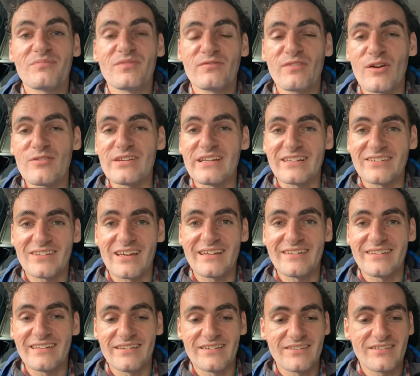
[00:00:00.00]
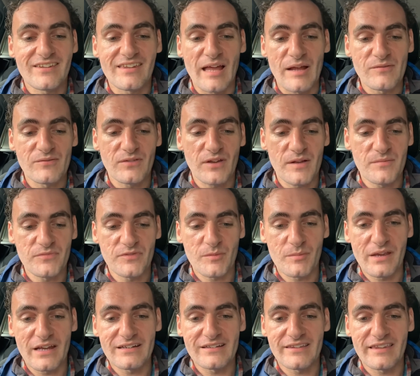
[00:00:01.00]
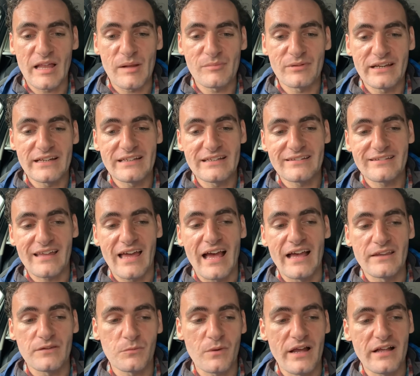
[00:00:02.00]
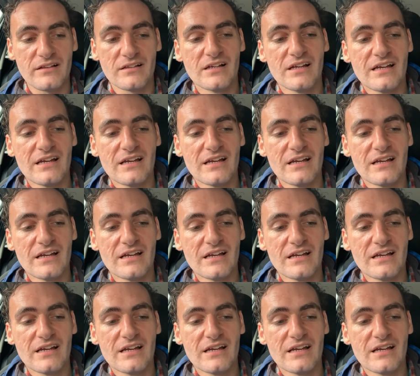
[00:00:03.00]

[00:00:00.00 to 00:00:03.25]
very excited to that to be added to that playlist as well.